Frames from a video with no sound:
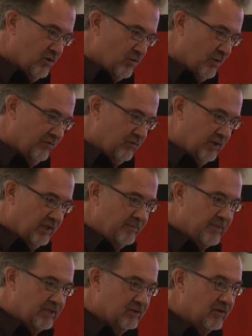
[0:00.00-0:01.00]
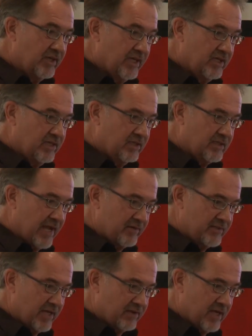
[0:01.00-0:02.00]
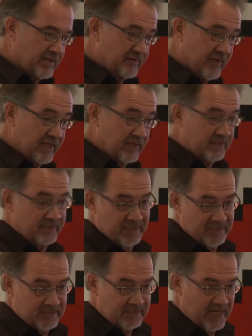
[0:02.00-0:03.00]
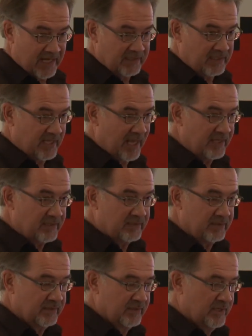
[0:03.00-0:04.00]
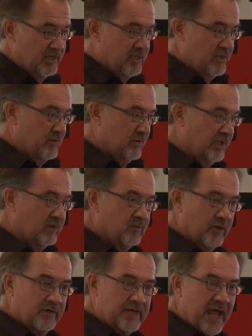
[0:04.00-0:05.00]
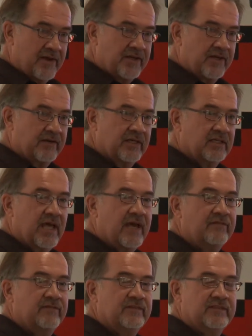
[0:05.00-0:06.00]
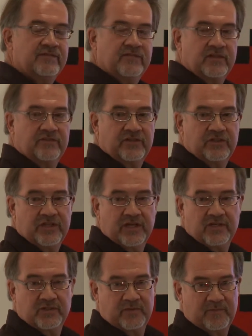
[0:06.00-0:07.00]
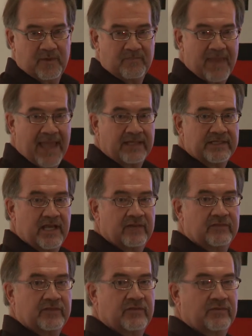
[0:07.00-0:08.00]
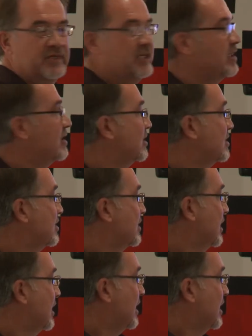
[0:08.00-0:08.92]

We've really been looking at downtown Las Vegas since '98. We were down here and left for a few years. We've been back now for 3 years.